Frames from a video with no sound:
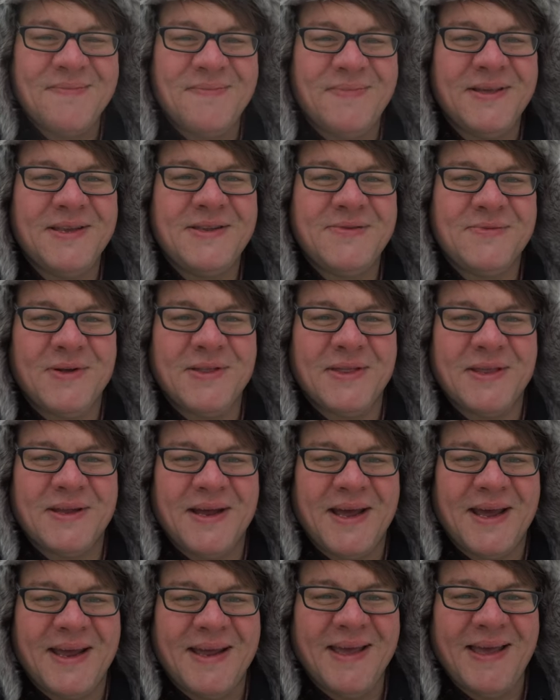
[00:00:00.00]
this one that
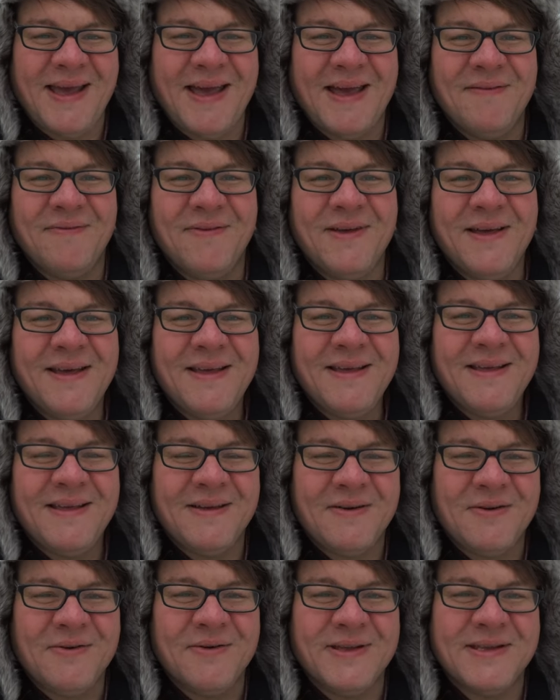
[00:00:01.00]
I have
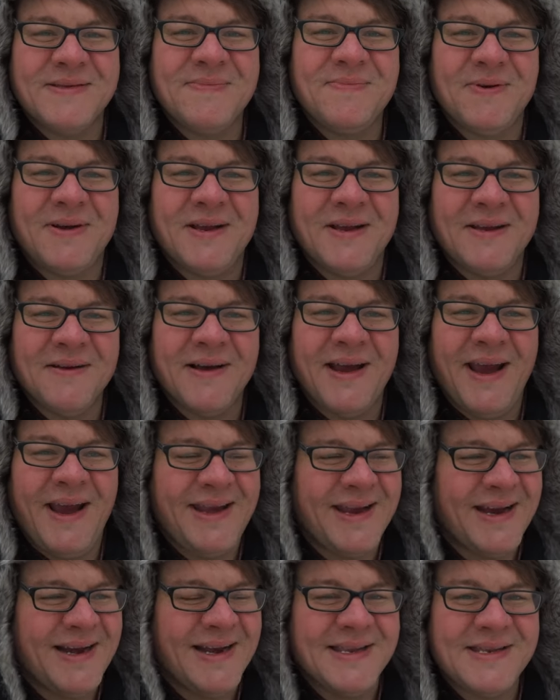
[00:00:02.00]
though is pretty
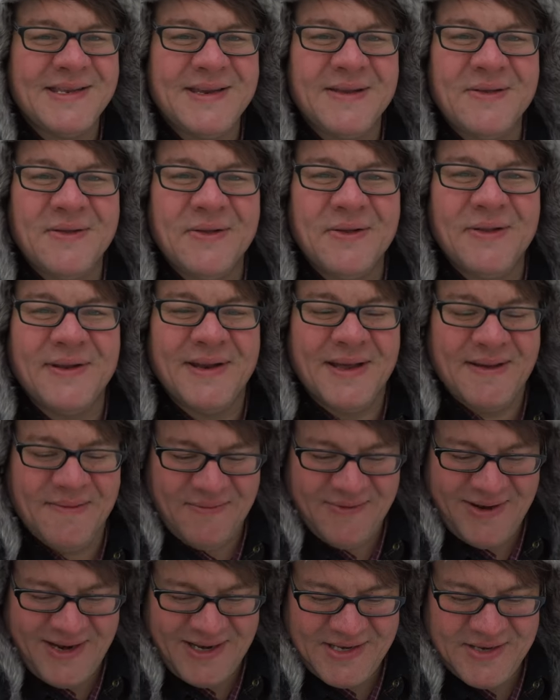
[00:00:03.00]
great and it's still holding
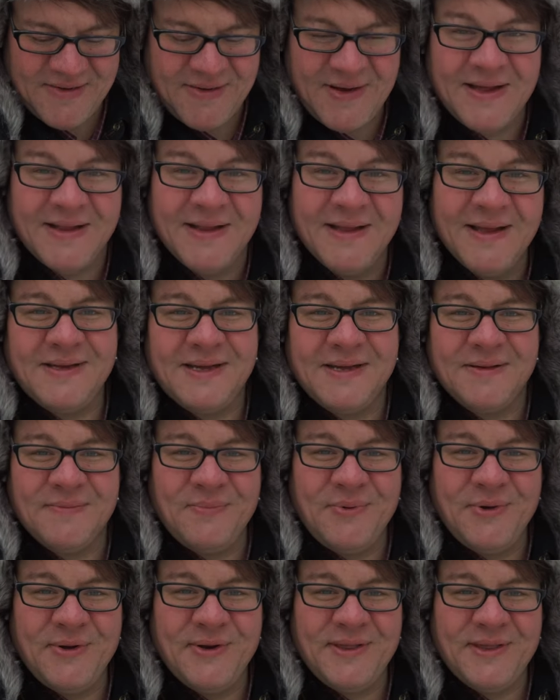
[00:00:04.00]
up great. So I'll, I'll
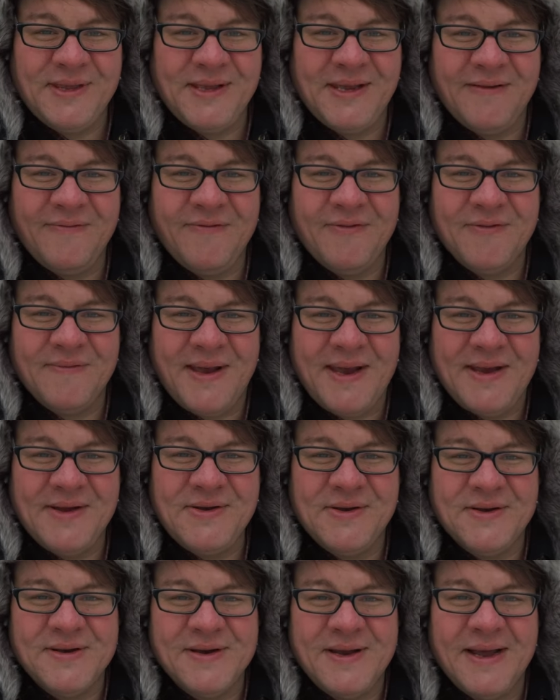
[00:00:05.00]
put the
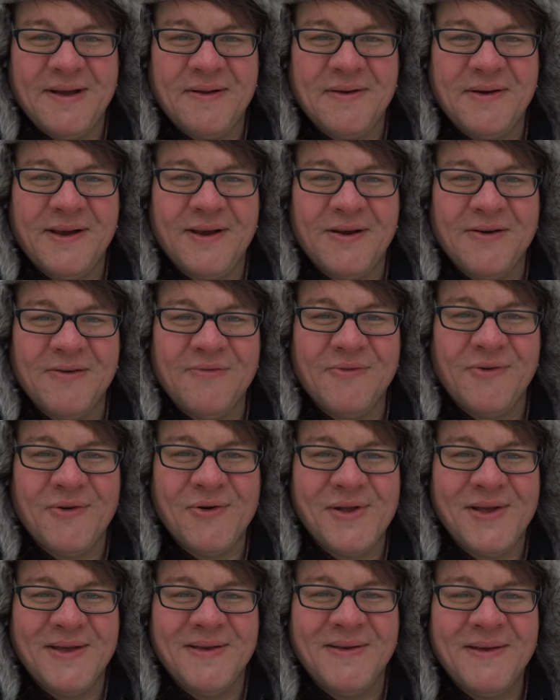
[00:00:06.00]
information down here
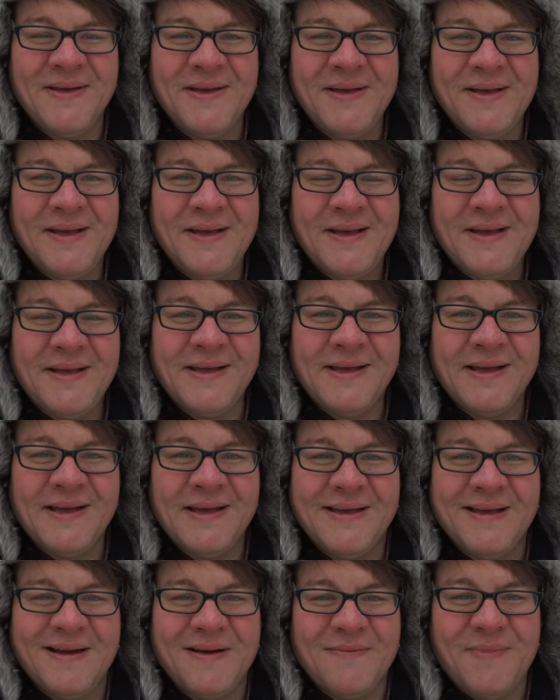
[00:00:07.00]
for you
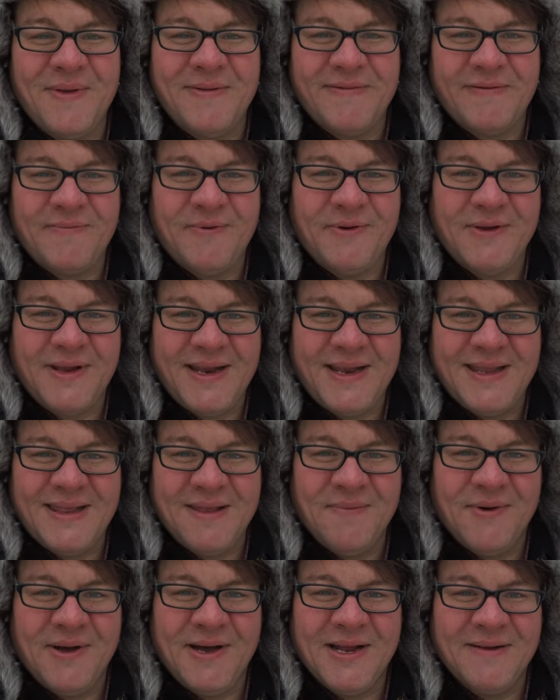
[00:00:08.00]
uh, or maybe put it in
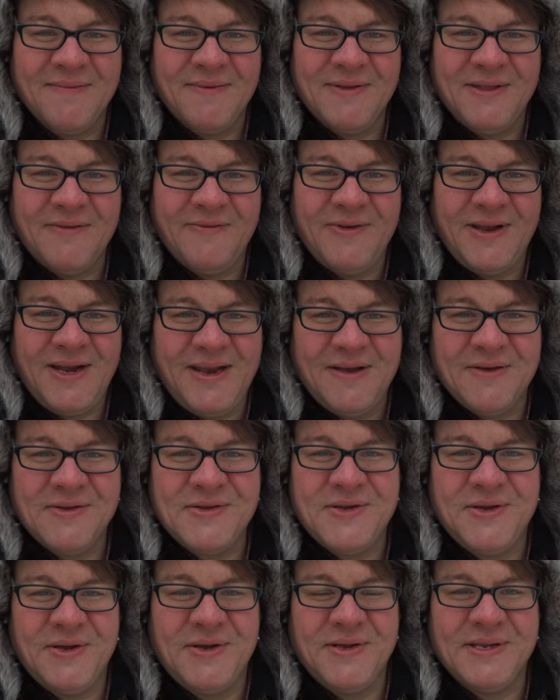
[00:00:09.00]
the bottom of the video
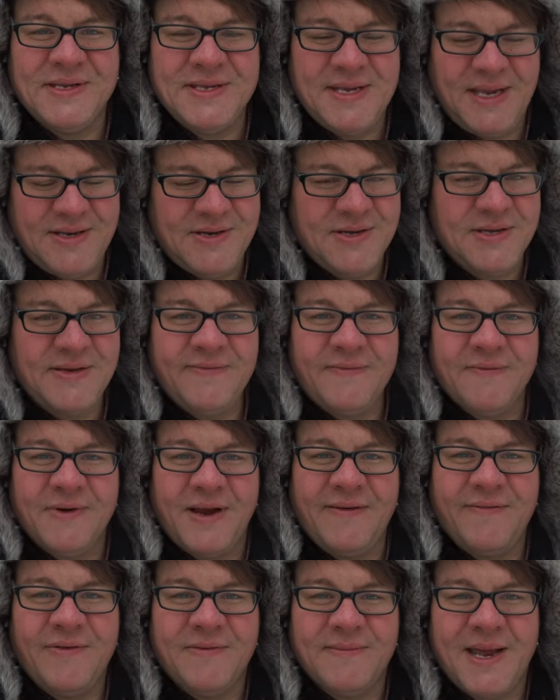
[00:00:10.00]
so you can see just
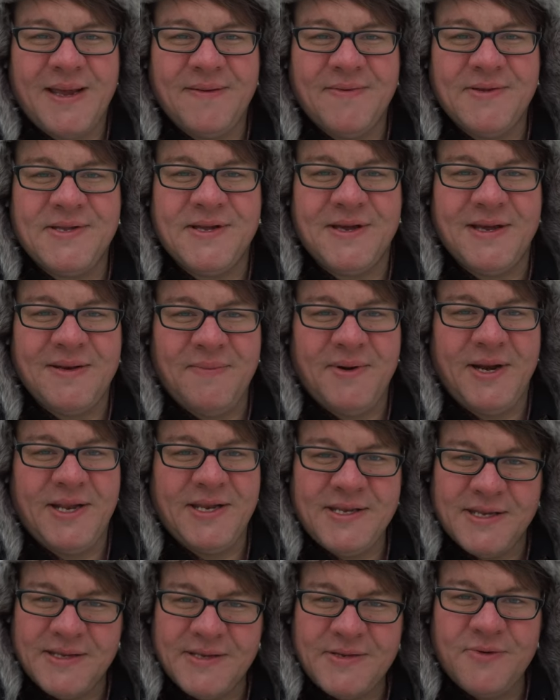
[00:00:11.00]
right from Amazon, but
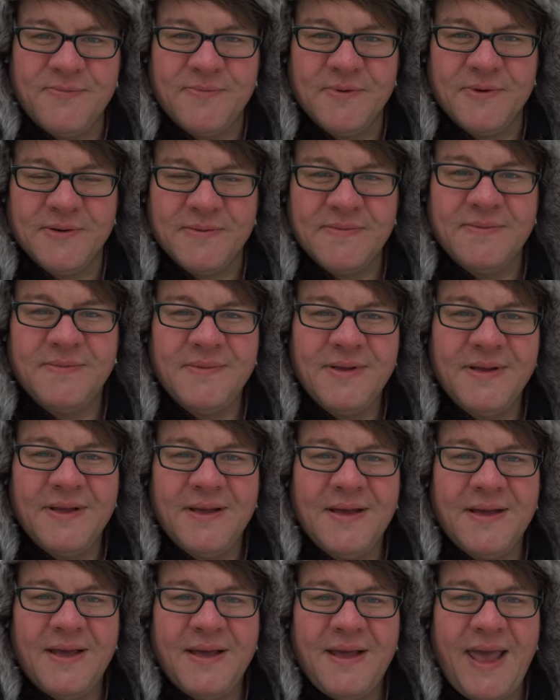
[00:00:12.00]
it's a super
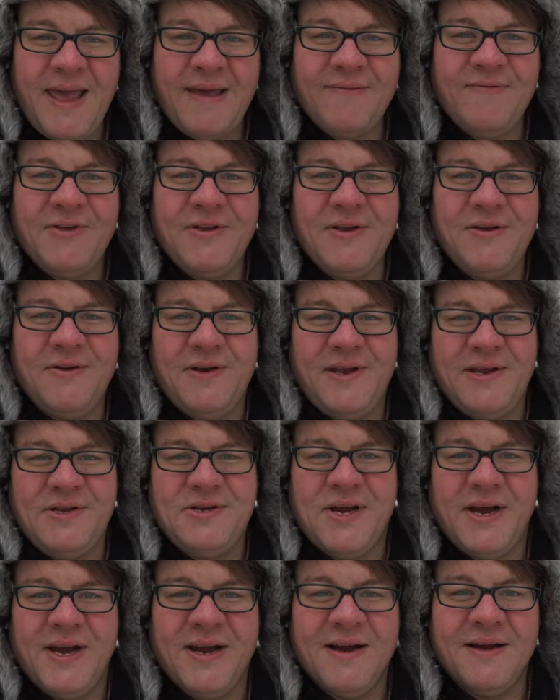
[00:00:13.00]
heavy duty
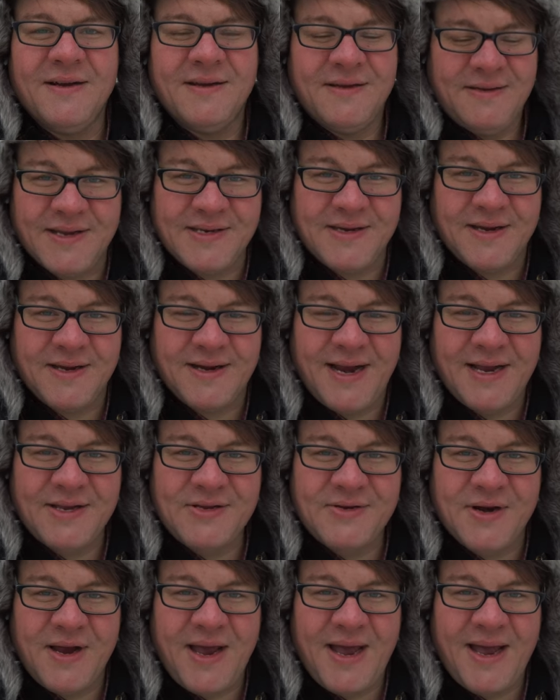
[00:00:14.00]
chair. It's got an
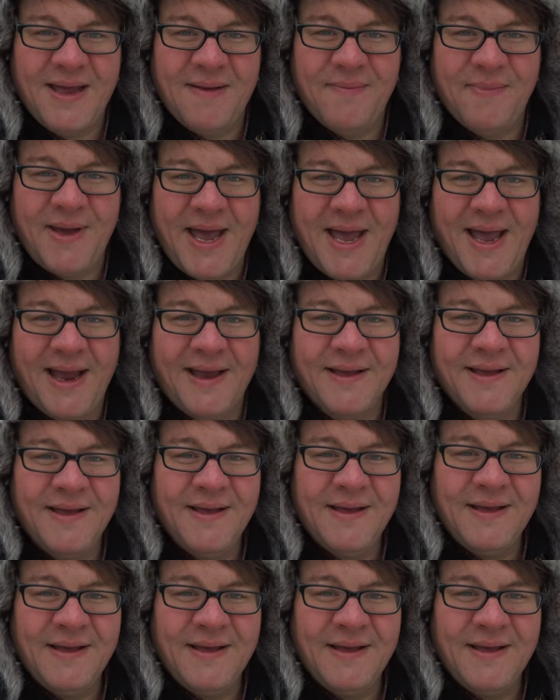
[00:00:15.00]
extra high back,